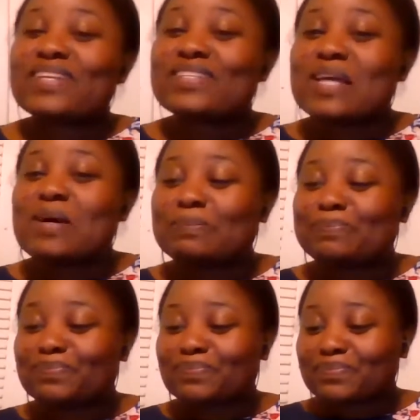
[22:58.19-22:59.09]
So
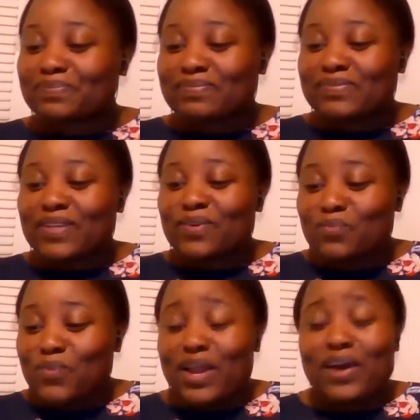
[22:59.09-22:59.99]

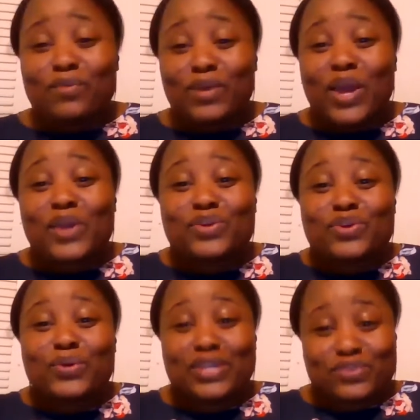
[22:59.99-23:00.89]
what are you
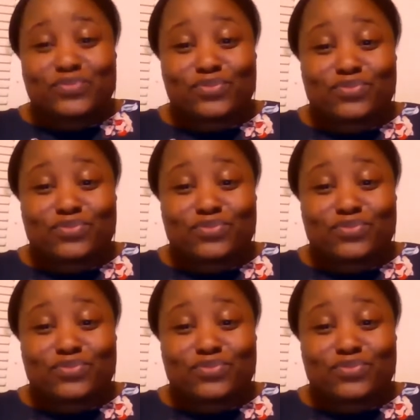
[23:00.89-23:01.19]
going through